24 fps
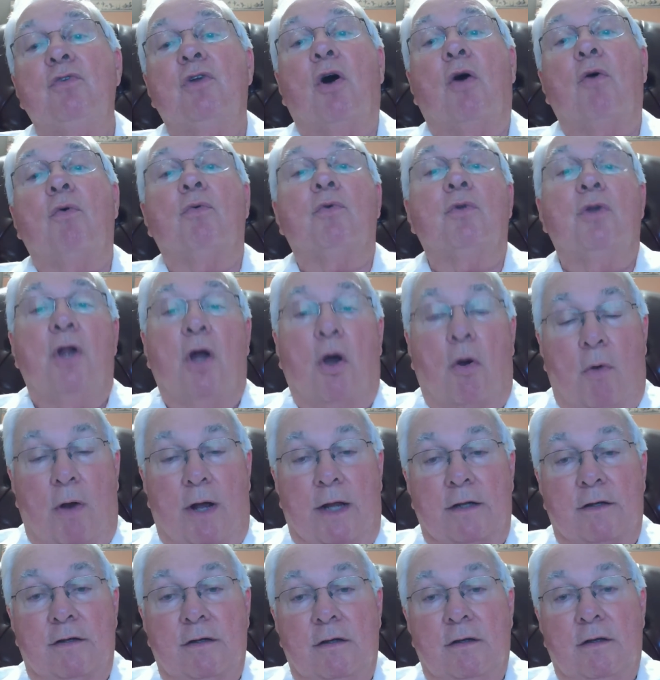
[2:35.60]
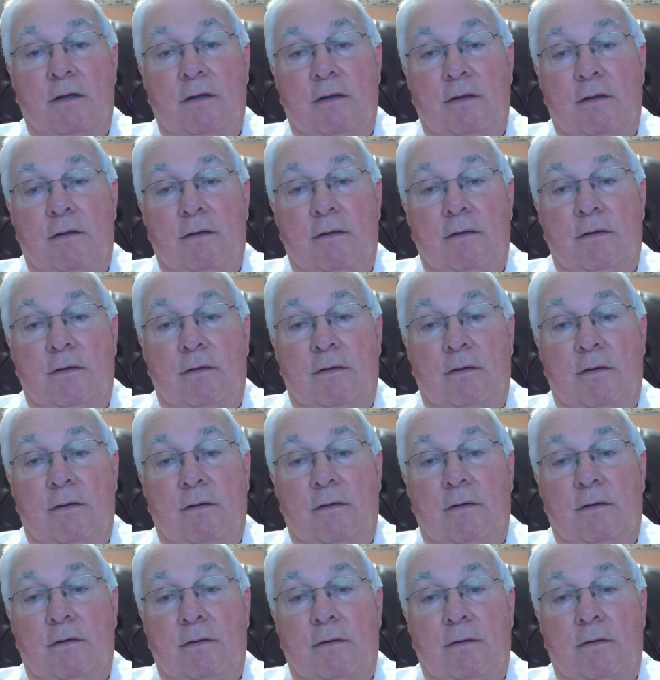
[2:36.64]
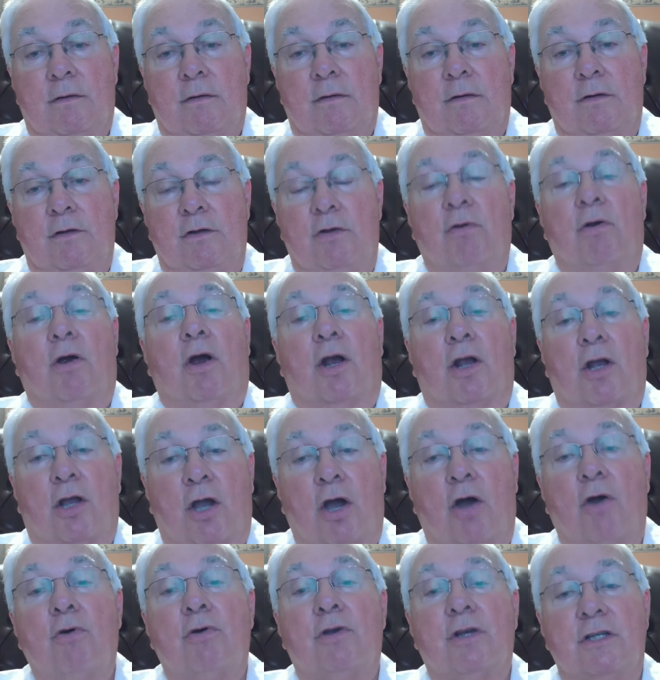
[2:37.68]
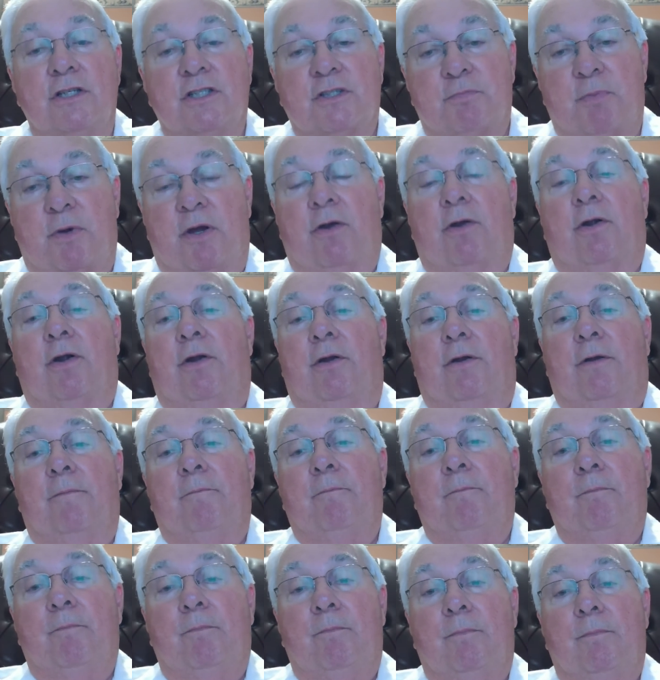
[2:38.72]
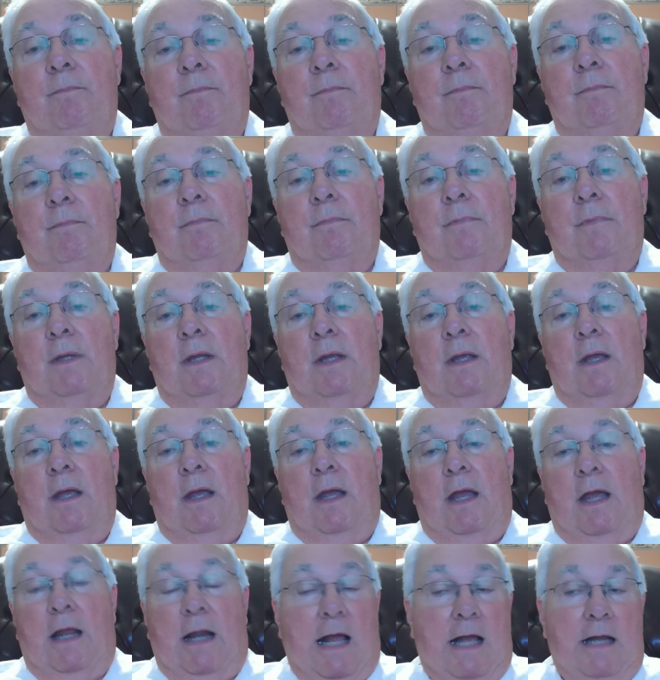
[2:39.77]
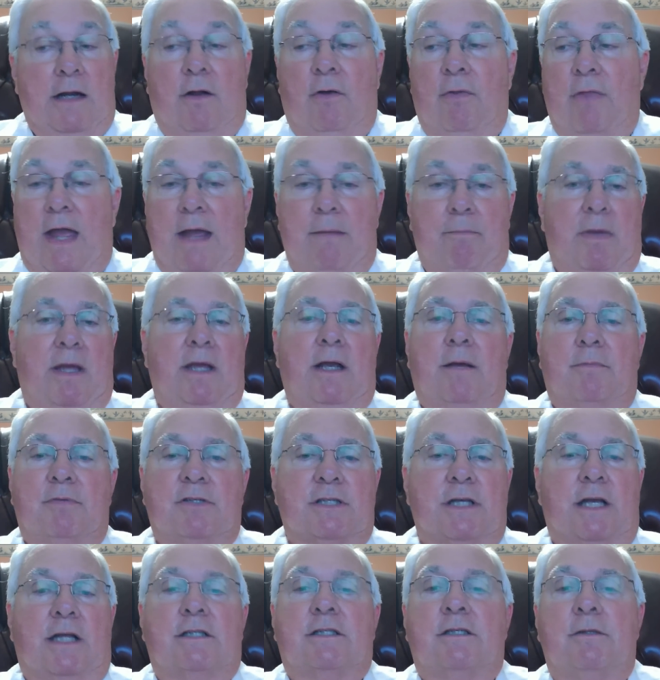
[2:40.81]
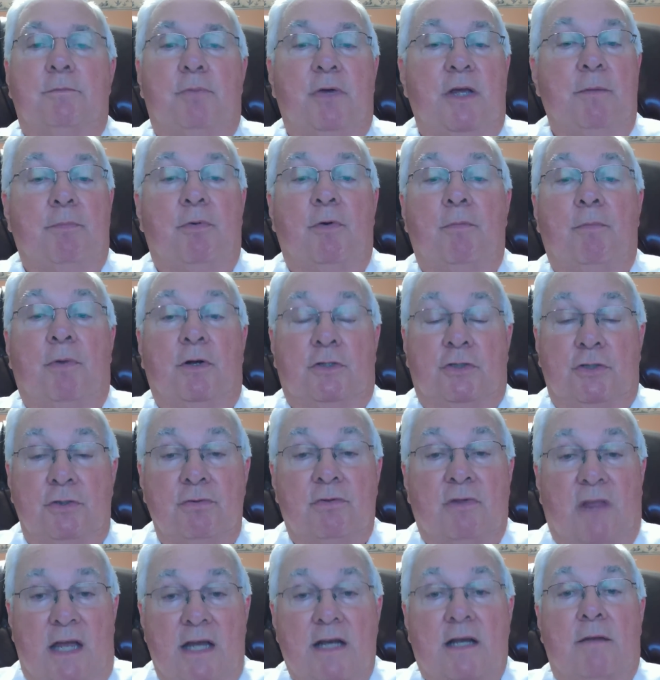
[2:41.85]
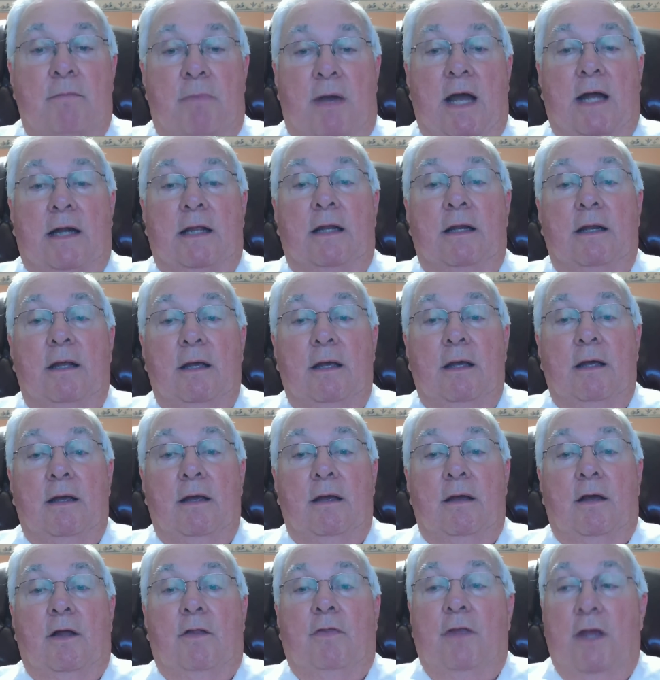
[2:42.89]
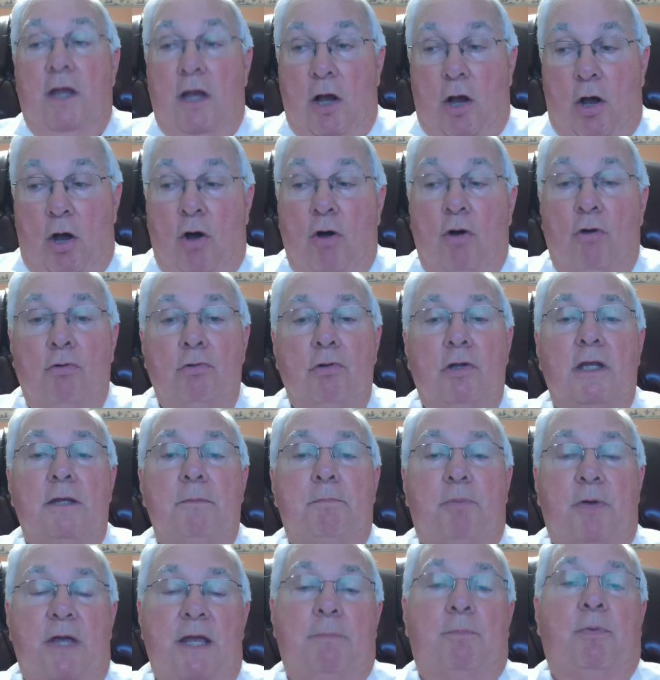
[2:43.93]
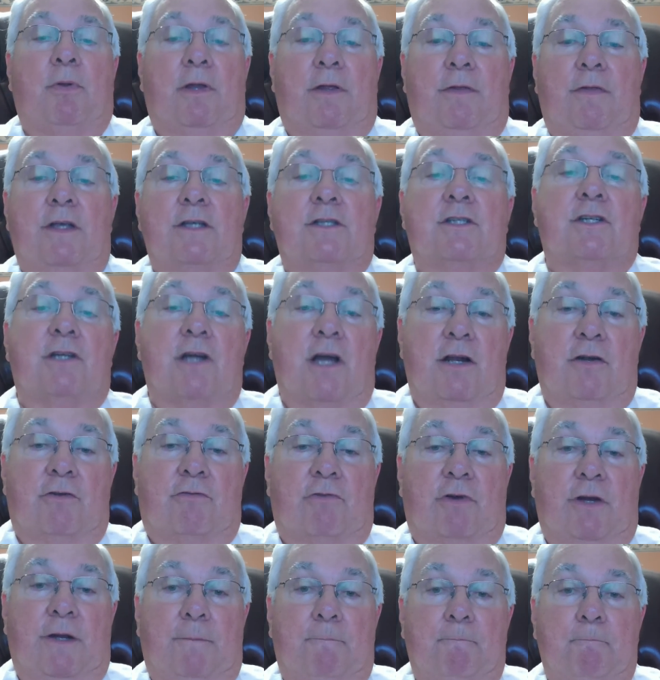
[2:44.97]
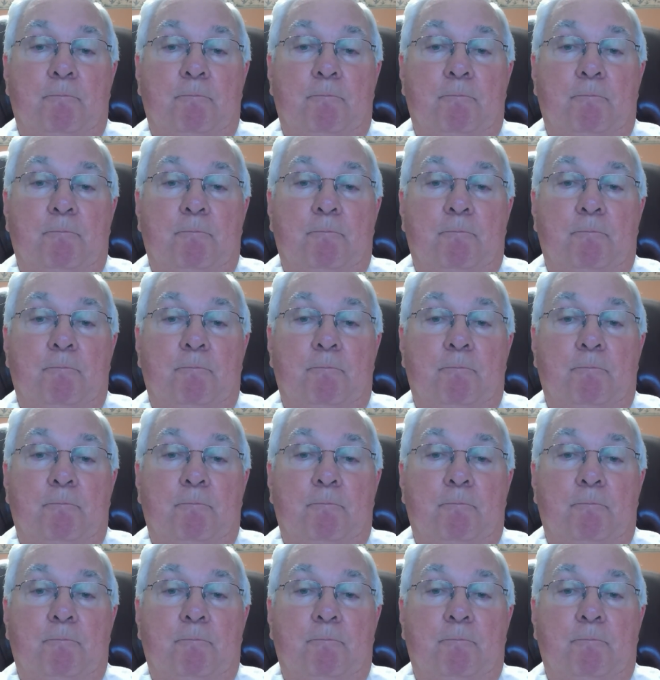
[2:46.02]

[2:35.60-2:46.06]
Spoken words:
don't know it. You're a co-conspirator. And I know that may upset some people, but you think about it. The only people in this country